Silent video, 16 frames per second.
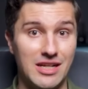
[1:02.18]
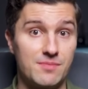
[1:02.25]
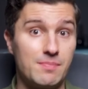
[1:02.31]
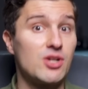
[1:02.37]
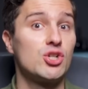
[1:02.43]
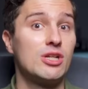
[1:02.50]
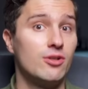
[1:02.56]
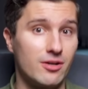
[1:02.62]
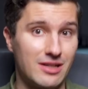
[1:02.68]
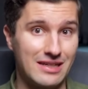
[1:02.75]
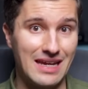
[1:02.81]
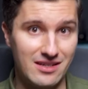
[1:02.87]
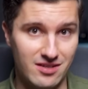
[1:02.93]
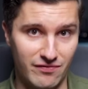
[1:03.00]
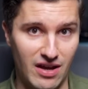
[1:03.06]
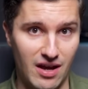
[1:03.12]
especially not a
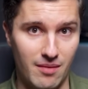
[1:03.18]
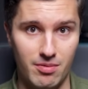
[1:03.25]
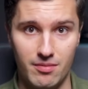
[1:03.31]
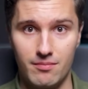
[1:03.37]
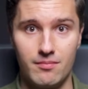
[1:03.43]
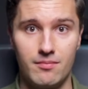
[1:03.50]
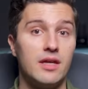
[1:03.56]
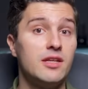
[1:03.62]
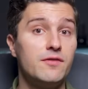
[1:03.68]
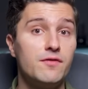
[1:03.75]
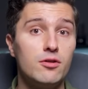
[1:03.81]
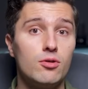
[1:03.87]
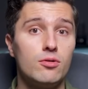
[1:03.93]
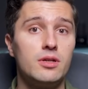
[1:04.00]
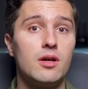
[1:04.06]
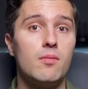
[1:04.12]
native app. And if you're
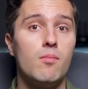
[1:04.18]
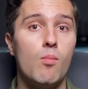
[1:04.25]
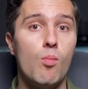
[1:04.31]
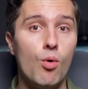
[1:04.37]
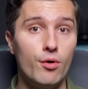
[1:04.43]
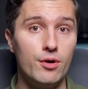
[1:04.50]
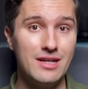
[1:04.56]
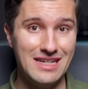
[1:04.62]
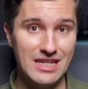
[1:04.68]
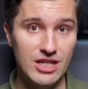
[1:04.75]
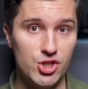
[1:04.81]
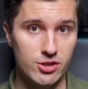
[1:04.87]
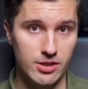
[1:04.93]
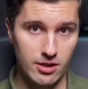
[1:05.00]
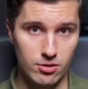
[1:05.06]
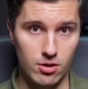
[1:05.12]
learning a more
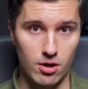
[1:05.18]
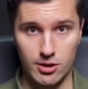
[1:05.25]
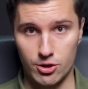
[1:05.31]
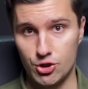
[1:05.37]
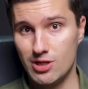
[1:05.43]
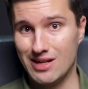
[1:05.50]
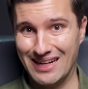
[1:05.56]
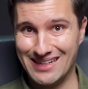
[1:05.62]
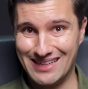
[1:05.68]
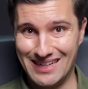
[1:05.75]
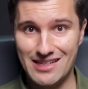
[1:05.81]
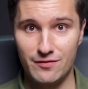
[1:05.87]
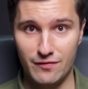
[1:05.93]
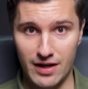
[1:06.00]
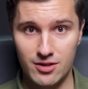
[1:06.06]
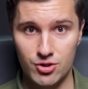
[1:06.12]
niche technology like
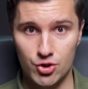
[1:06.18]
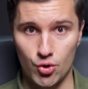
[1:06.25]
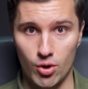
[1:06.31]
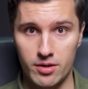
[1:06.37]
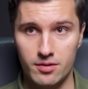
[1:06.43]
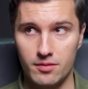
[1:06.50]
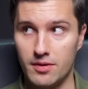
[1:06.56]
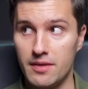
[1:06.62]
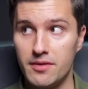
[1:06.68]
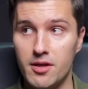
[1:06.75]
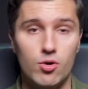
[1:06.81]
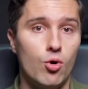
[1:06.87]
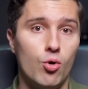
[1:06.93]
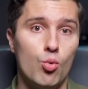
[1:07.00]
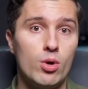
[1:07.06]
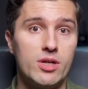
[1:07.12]
native Android, then that
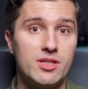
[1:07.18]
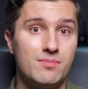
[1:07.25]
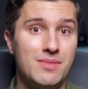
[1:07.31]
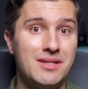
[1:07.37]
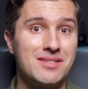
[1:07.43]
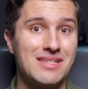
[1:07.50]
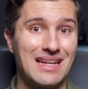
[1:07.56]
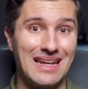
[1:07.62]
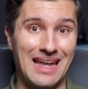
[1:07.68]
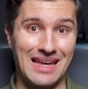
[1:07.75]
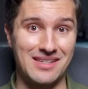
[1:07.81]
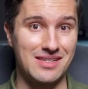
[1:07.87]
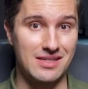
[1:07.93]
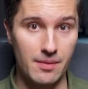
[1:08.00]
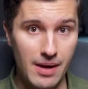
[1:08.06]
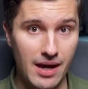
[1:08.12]
always means
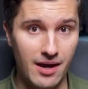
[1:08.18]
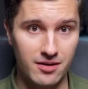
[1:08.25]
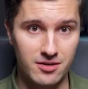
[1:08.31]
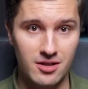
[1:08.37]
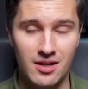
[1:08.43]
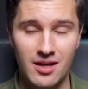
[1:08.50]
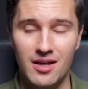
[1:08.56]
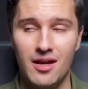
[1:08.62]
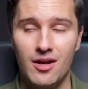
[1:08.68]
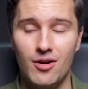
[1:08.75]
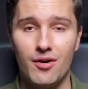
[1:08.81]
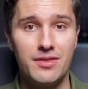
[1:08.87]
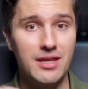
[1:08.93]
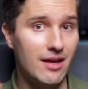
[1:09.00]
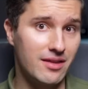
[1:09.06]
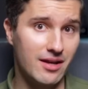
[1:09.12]
less demand.
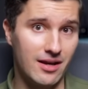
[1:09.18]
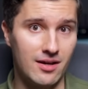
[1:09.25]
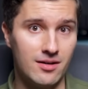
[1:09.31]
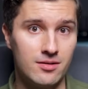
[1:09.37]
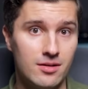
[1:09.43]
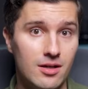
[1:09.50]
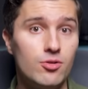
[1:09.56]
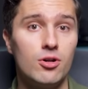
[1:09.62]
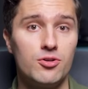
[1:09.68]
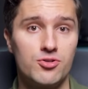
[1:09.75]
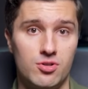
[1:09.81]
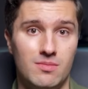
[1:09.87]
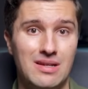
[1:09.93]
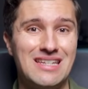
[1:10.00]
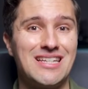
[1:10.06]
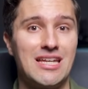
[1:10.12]
On the other hand, it also
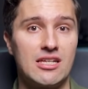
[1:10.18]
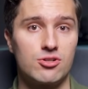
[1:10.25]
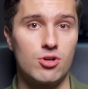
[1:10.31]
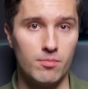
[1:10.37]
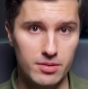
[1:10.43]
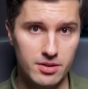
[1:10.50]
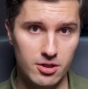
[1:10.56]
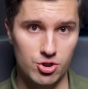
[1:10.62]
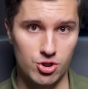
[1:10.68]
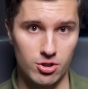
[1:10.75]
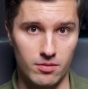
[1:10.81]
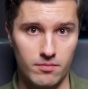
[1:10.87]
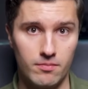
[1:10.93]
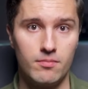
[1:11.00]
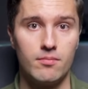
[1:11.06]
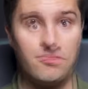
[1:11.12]
means less competition.
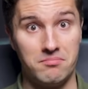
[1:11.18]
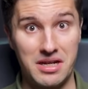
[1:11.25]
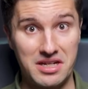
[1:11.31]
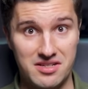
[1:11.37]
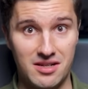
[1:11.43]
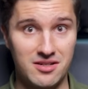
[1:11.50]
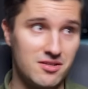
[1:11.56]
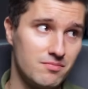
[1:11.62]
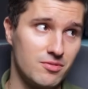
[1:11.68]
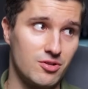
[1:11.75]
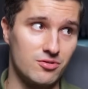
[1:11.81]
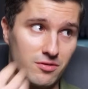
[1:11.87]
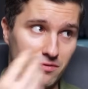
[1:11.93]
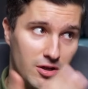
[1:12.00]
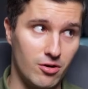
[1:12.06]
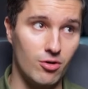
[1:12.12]
Makes sense because
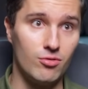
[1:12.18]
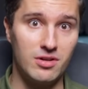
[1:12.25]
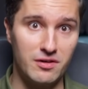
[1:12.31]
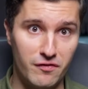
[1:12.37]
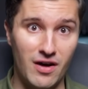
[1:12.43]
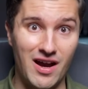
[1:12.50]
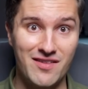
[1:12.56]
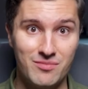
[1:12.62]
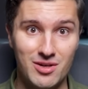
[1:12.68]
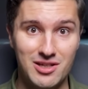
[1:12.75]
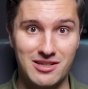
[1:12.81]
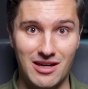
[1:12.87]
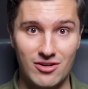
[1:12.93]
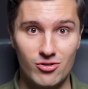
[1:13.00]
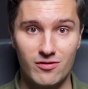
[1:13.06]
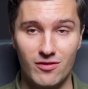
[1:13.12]
if there are only 5
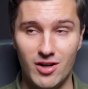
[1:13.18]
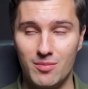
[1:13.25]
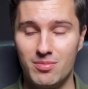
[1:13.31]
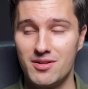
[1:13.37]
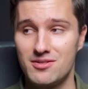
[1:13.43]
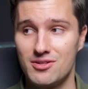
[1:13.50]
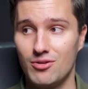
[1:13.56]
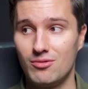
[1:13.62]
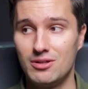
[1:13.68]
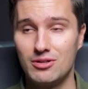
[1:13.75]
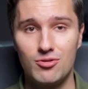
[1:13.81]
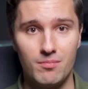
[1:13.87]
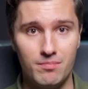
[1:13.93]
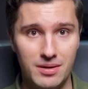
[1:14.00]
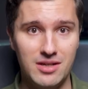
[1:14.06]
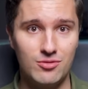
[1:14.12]
million Android developers, you only
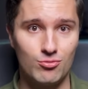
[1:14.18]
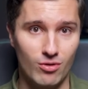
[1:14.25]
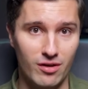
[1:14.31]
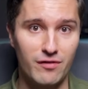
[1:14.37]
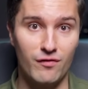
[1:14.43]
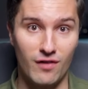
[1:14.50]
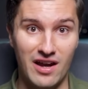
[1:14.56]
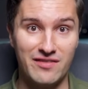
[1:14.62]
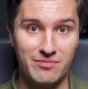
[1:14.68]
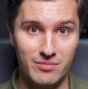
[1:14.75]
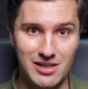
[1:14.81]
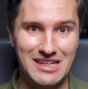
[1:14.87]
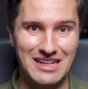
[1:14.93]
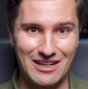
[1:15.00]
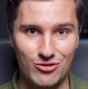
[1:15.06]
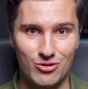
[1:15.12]
compete with 5
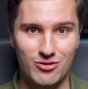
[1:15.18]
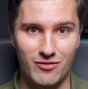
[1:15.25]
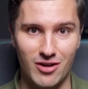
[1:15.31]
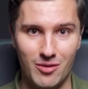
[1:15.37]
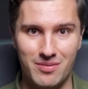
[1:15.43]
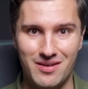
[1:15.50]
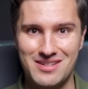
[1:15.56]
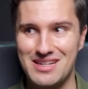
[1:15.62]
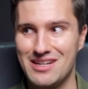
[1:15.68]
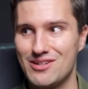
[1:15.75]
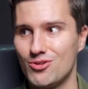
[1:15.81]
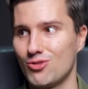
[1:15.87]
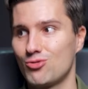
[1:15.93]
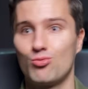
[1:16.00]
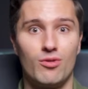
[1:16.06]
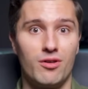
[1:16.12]
million Android developers and
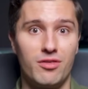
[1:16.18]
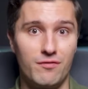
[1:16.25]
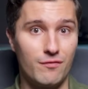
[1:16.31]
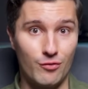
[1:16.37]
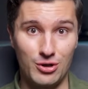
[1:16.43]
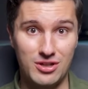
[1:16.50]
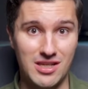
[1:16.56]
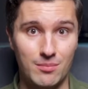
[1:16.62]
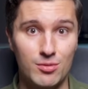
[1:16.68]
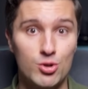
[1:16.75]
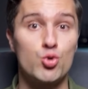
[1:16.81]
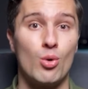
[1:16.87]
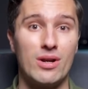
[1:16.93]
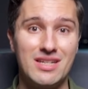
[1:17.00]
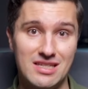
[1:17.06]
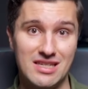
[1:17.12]
not with, for example,
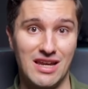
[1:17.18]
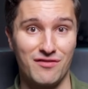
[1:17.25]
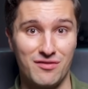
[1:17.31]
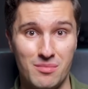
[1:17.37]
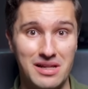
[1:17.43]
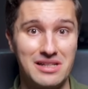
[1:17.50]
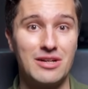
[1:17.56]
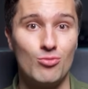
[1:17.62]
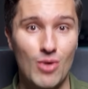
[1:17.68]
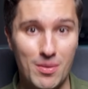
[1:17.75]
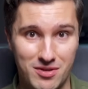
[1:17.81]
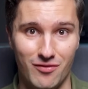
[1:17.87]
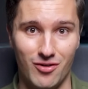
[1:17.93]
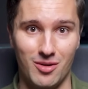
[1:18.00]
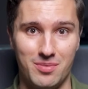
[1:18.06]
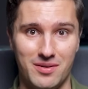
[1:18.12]
27 million web
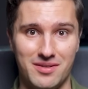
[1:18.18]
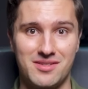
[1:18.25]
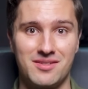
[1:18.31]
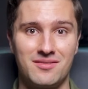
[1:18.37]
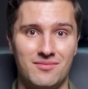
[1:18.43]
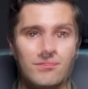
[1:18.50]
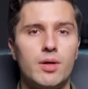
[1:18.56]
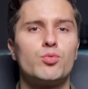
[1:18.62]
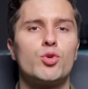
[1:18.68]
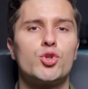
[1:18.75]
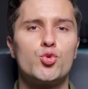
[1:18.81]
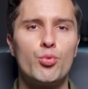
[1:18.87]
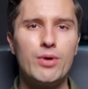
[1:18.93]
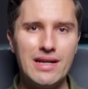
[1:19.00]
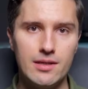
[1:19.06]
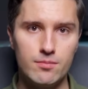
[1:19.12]
developers. But what's
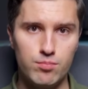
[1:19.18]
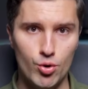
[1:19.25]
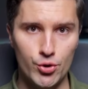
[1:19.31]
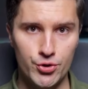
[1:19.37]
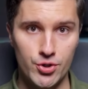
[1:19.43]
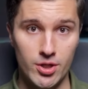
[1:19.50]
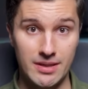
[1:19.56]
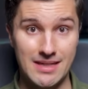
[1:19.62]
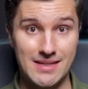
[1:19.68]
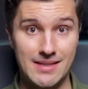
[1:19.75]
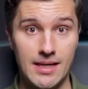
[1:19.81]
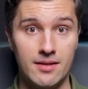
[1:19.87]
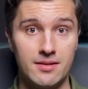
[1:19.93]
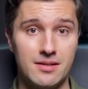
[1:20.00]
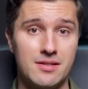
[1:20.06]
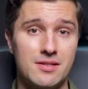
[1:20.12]
really important to
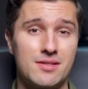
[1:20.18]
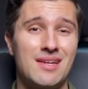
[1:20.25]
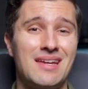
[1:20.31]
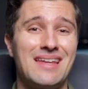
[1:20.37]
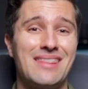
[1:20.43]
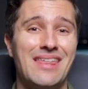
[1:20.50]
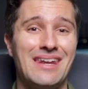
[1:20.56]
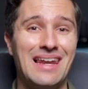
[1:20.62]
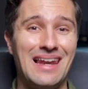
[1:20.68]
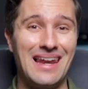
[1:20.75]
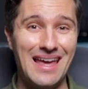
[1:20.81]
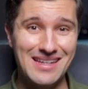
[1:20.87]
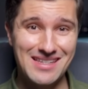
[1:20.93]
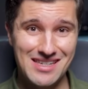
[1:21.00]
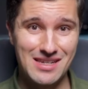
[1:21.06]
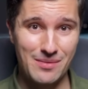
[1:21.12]
understand is that
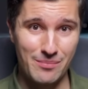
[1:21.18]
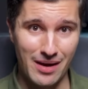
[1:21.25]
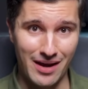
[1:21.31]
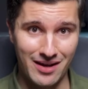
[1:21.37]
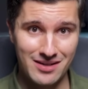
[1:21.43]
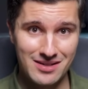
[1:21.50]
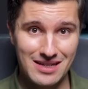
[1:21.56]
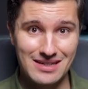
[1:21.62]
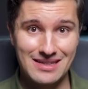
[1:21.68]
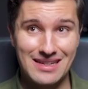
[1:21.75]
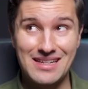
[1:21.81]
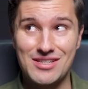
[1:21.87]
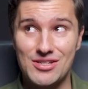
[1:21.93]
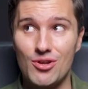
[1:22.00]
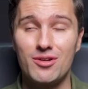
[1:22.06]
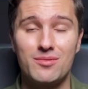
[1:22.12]
less demand
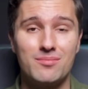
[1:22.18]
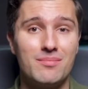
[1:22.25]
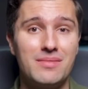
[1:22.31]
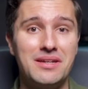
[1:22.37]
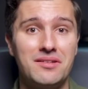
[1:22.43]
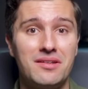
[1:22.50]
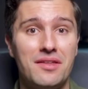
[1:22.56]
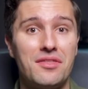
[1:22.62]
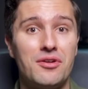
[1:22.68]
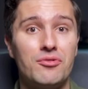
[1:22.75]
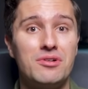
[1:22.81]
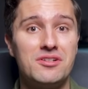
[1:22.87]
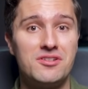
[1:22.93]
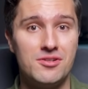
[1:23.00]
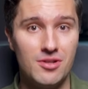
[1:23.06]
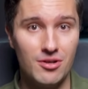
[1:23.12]
does not mean there
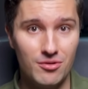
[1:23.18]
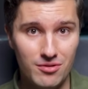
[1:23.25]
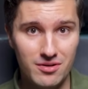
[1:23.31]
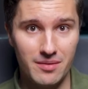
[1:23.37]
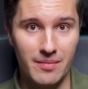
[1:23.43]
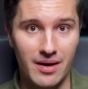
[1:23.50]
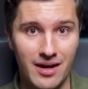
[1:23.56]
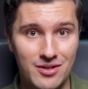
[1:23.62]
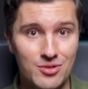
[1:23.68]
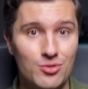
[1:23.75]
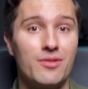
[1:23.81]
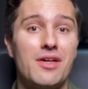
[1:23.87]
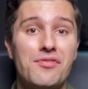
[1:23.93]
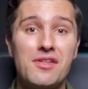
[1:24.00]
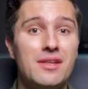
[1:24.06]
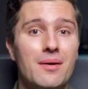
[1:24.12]
is no demand or
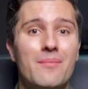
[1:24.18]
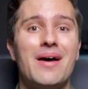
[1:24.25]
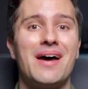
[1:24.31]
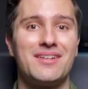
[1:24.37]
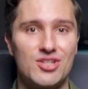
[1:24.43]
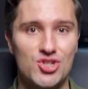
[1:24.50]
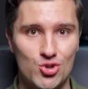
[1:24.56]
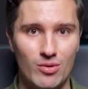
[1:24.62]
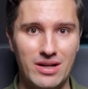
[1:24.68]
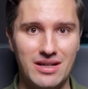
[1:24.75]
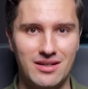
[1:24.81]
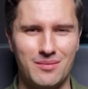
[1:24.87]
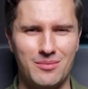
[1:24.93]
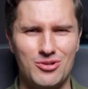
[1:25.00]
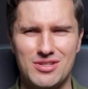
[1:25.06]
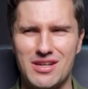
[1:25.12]
that the demand is
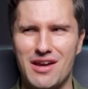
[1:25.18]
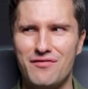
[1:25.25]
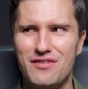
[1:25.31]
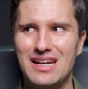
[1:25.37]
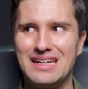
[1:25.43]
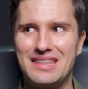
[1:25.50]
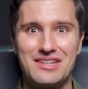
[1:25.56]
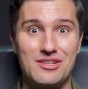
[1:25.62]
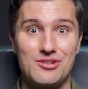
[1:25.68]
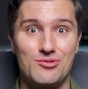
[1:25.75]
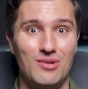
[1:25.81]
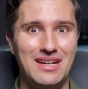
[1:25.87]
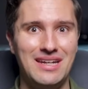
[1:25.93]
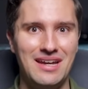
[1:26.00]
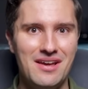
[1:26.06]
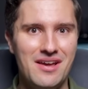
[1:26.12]
shrinking because I feel like this is
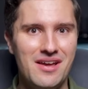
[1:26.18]
really